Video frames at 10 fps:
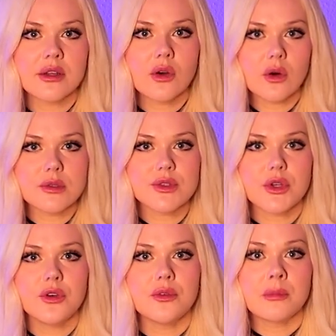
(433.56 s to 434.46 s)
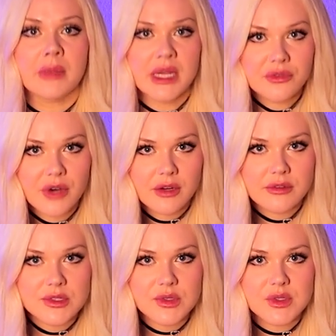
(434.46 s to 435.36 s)
There are also MIDI file
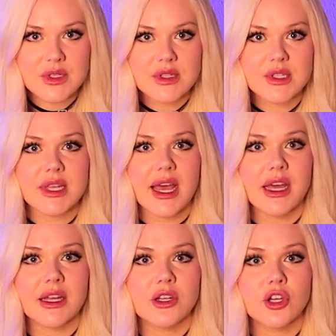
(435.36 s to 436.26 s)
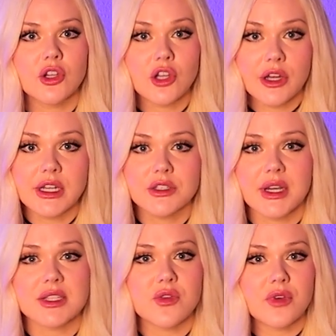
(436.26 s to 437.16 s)
resources and learning
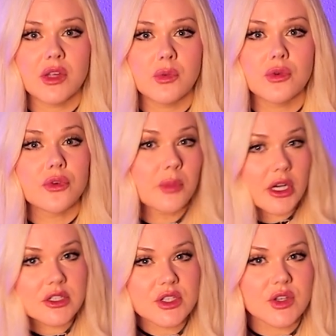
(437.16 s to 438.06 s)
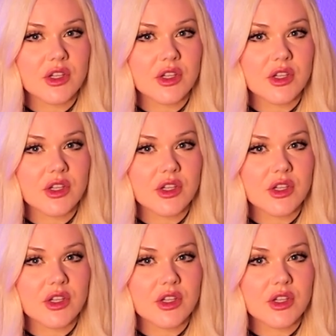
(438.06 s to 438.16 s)
tracks available for purchase